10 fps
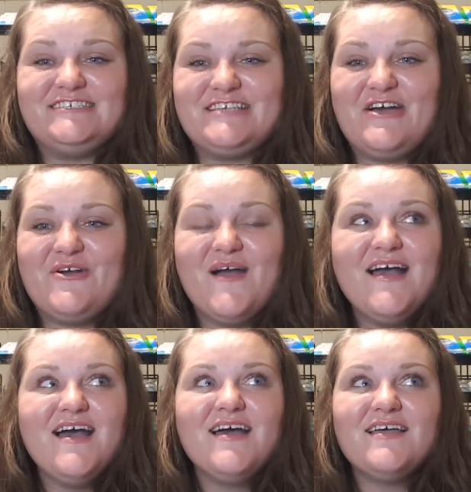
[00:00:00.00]
So
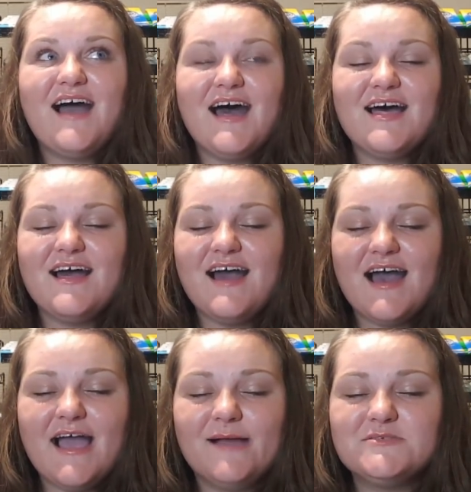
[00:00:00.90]
I,
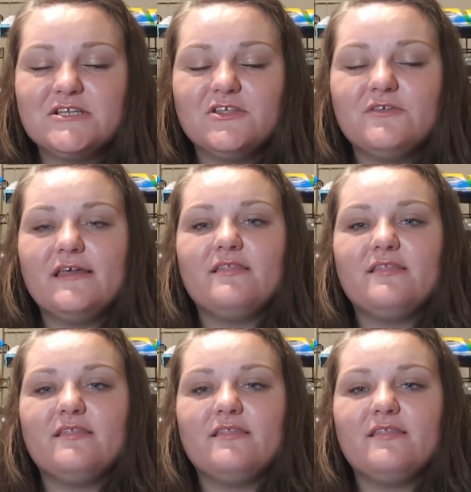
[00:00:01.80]
I absolutely